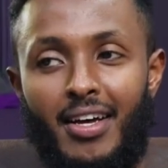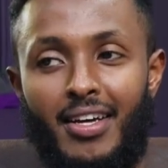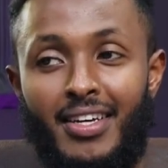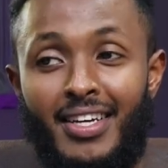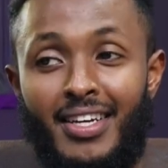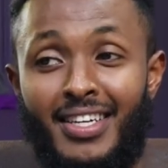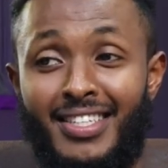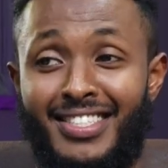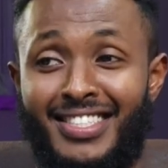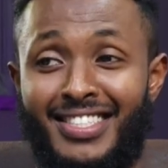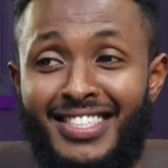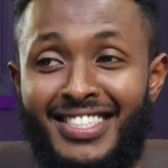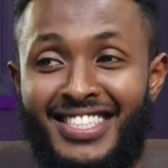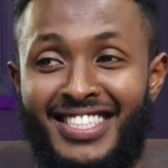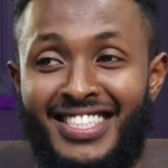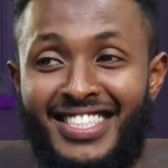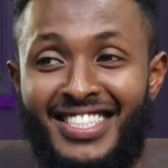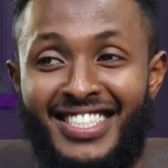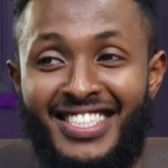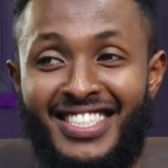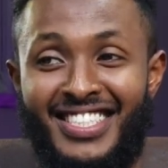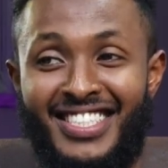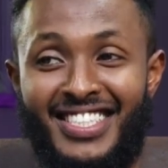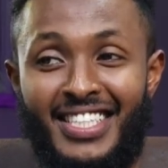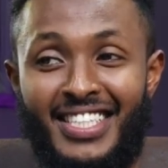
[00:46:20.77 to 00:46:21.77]
Yes.
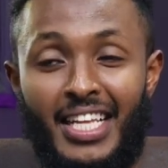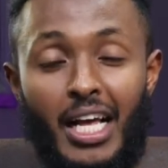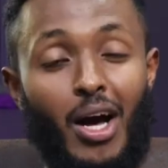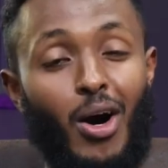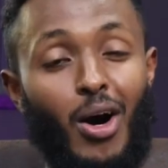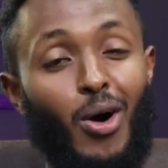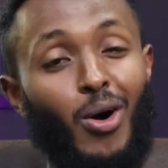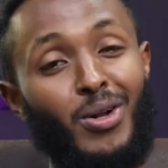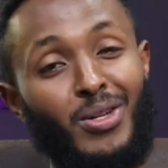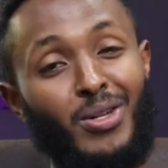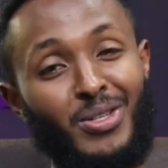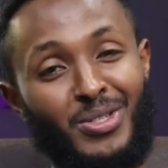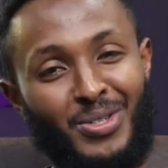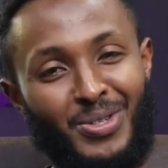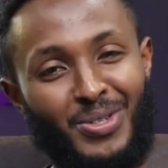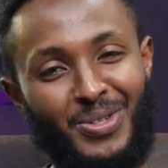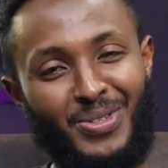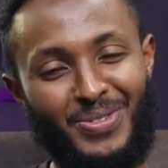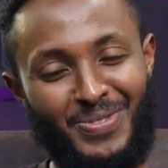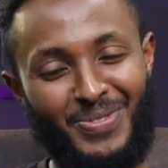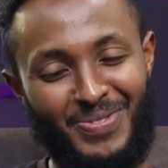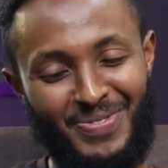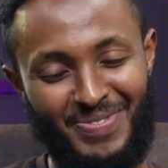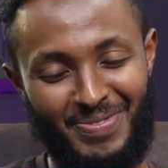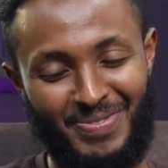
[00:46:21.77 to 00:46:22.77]

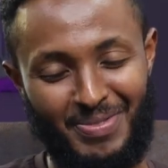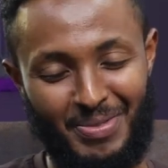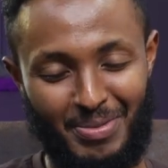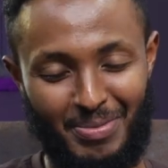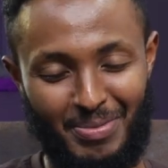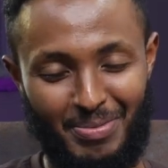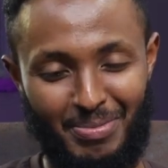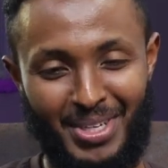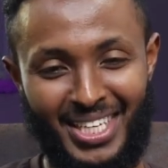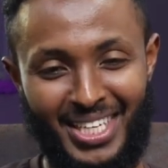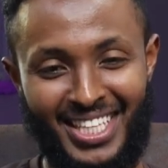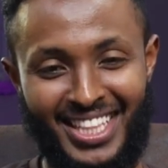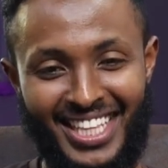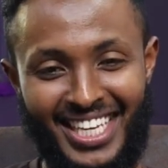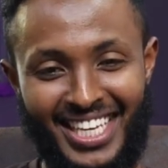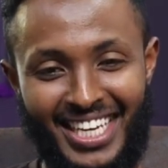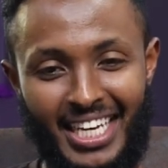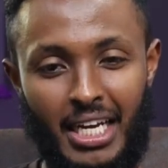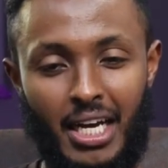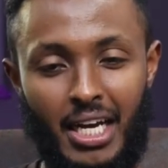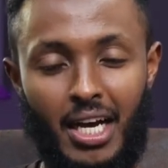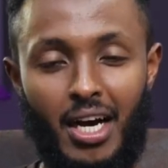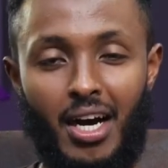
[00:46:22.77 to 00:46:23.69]
Also, big thing,